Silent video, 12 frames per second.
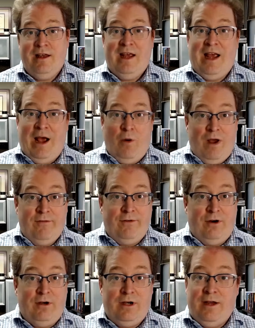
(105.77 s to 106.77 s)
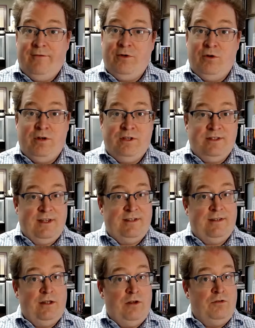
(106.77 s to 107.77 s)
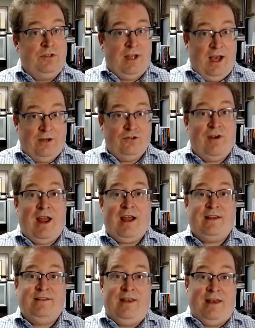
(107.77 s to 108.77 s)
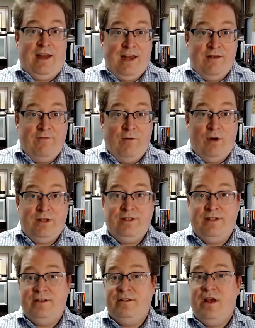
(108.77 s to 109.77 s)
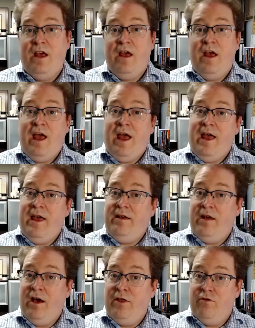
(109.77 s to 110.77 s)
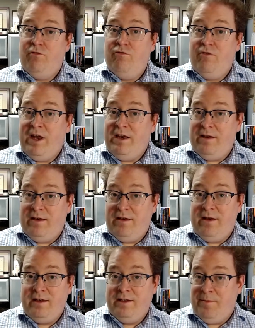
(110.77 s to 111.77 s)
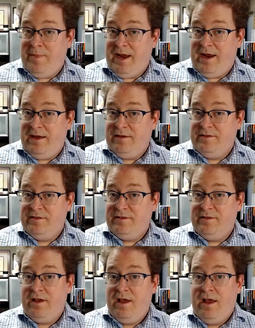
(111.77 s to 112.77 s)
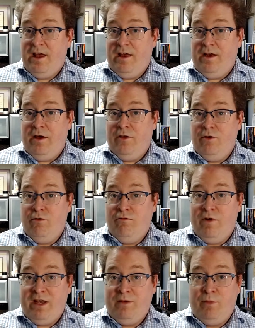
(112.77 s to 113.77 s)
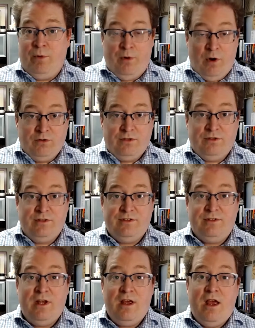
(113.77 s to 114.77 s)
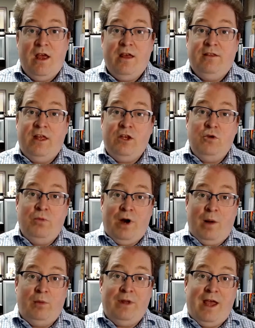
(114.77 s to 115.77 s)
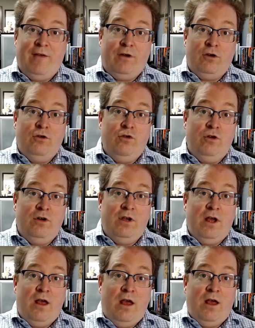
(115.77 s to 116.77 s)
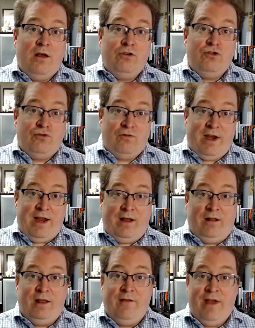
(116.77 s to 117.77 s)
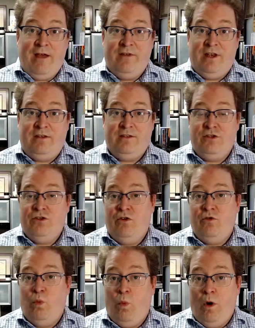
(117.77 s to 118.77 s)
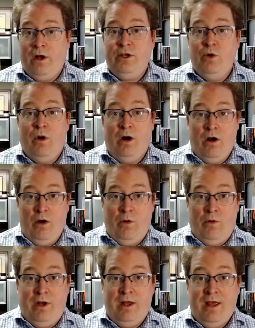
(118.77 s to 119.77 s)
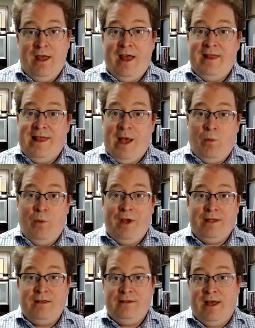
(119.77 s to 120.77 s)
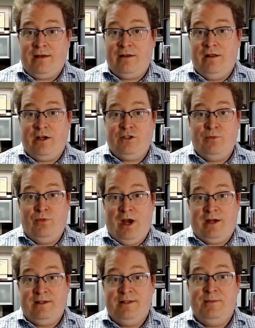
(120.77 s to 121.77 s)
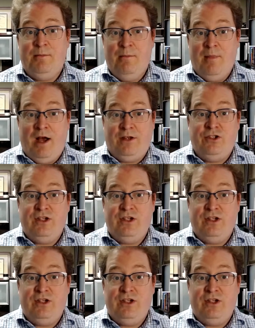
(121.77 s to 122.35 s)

However, if you consistently use contracts and invoices and other written demands and other written proposals, then you probably have a good trail of evidence that shows what you are owed, and that will make the debt collection practice much